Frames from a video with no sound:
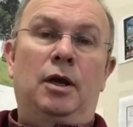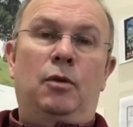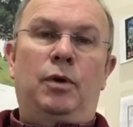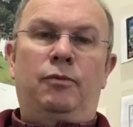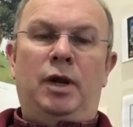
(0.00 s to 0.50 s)

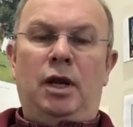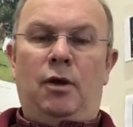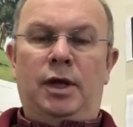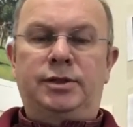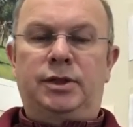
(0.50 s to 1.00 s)
we
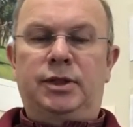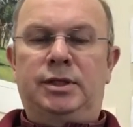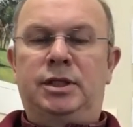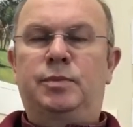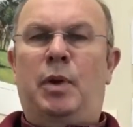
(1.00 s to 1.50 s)
realise that this
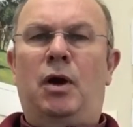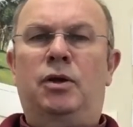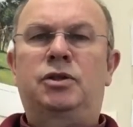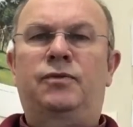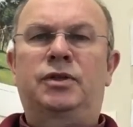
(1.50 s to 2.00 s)
is
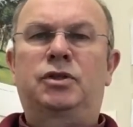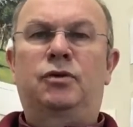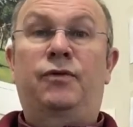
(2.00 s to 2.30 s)
part of a sort of